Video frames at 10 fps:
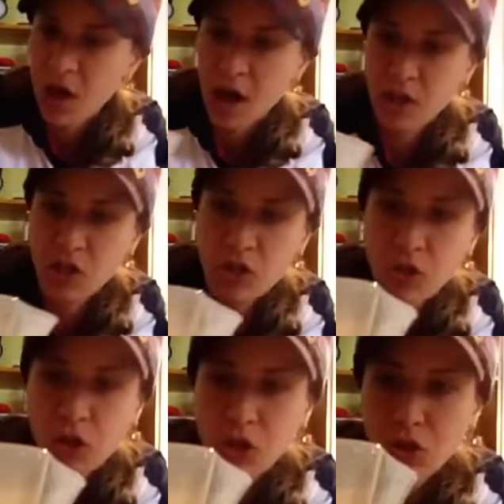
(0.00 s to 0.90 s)
I
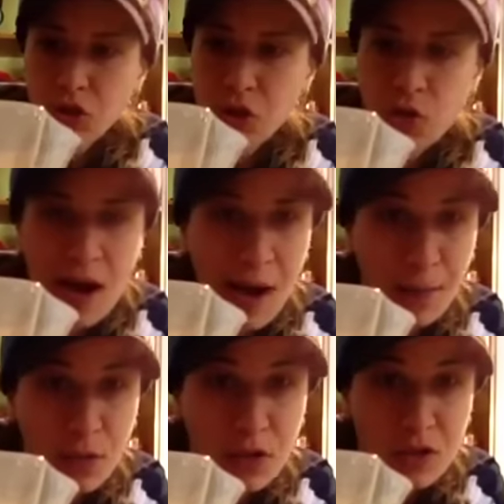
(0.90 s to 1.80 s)
juiced two
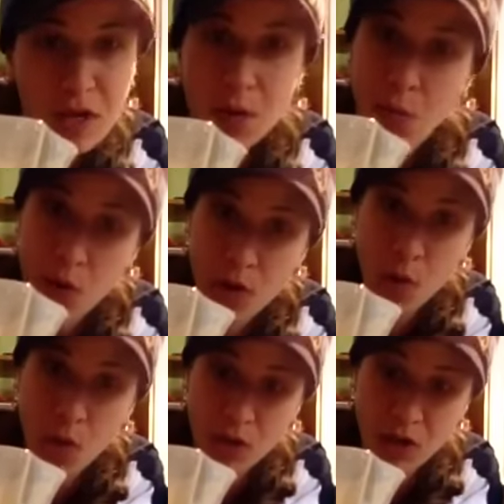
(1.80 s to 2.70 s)
apples and one
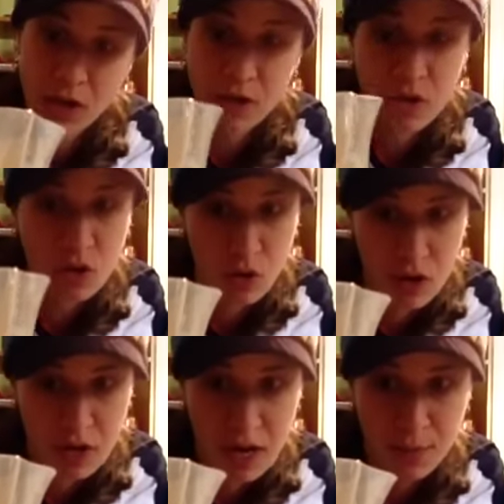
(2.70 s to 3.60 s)
orange. I used
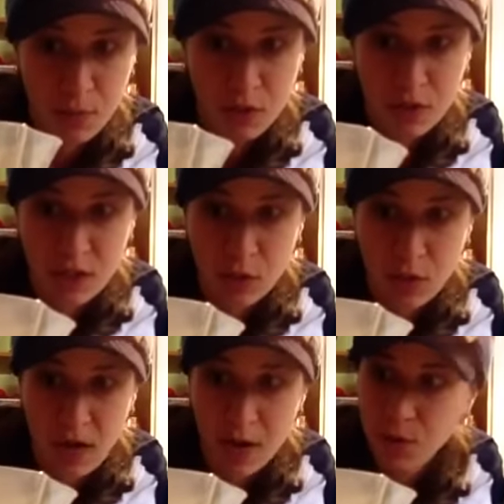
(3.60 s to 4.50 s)
green apples because that's
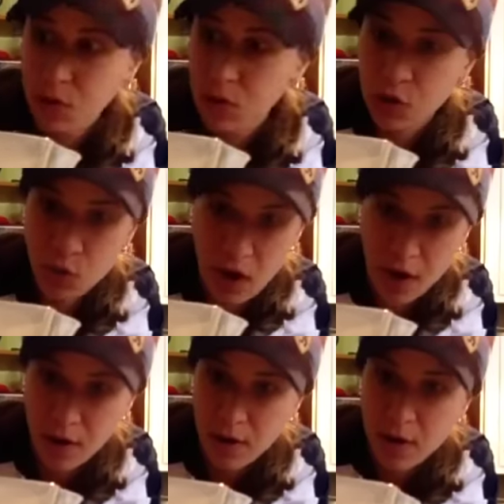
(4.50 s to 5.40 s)
what I have. I used
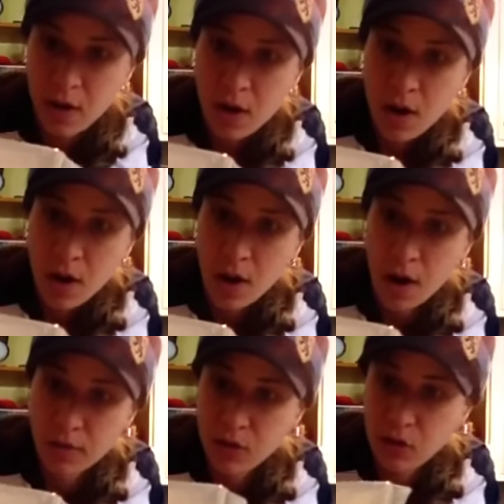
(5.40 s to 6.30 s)
red.
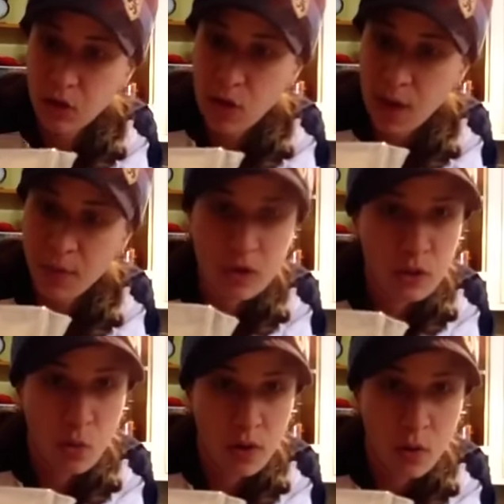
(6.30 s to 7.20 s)
Um, so two apples
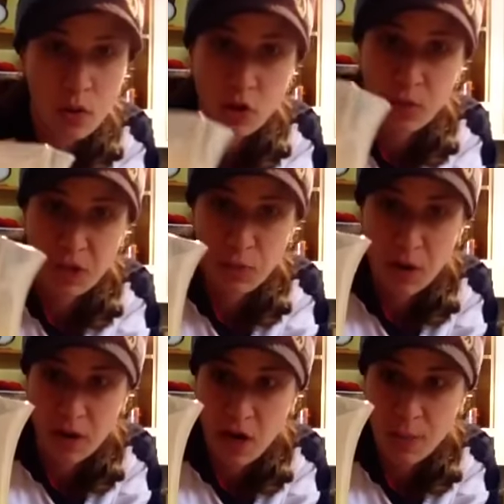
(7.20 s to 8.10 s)
to one orange makes
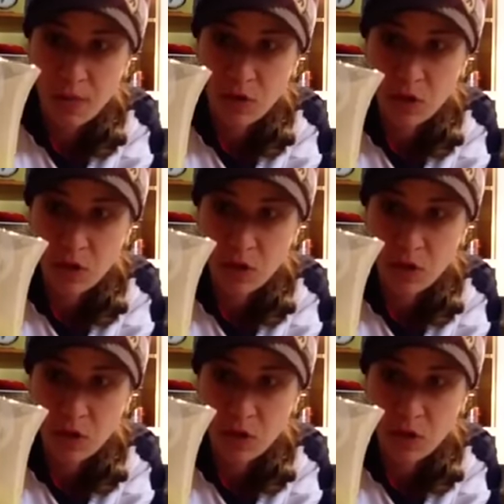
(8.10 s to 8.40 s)
about a cup of